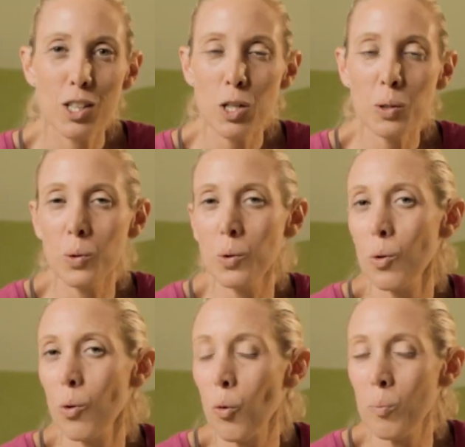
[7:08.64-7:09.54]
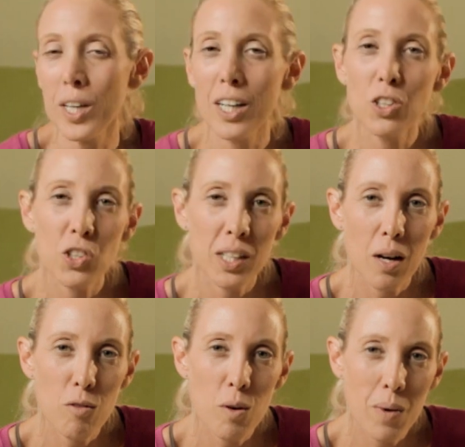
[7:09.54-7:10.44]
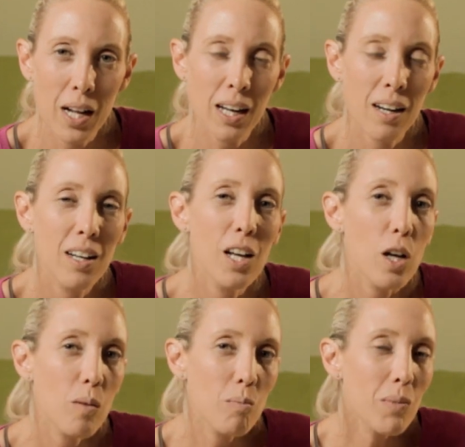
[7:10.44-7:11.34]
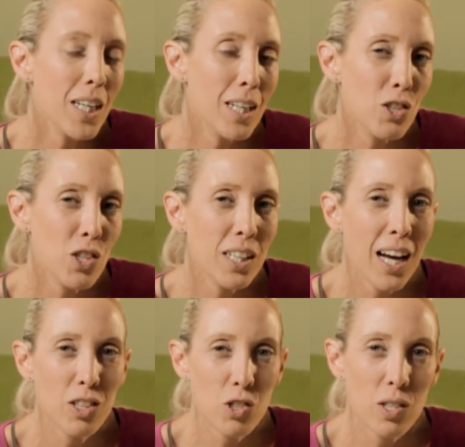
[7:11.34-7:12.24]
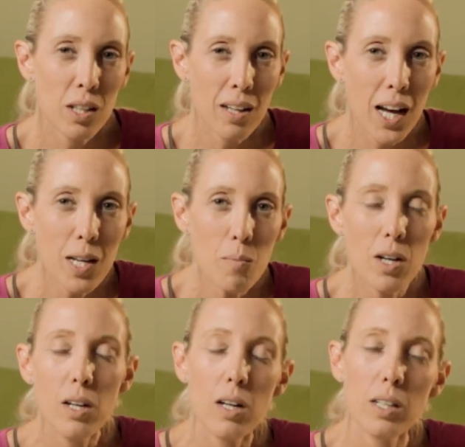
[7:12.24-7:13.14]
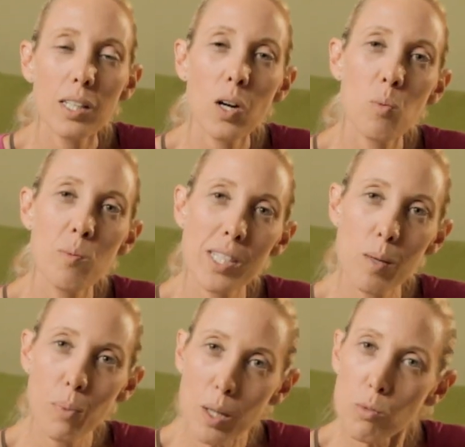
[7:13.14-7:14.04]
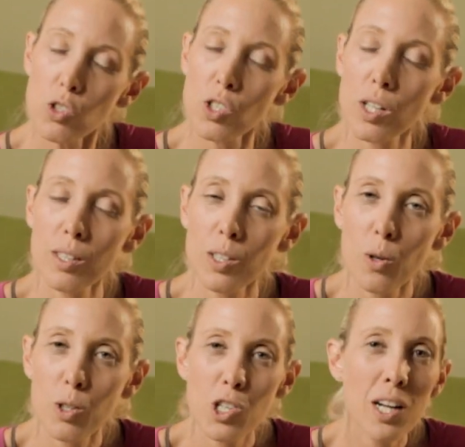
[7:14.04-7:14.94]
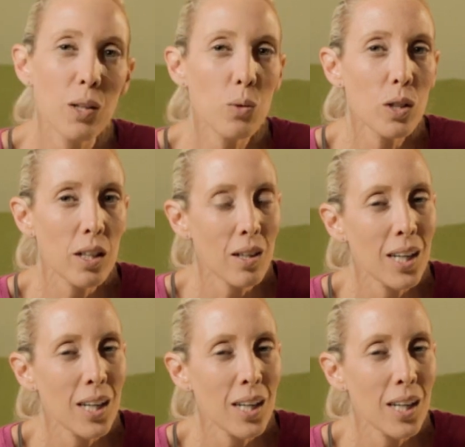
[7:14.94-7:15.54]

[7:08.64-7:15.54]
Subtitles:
to deal with the change your baby goes through with the onset of independent movement forward and the ability to move in space.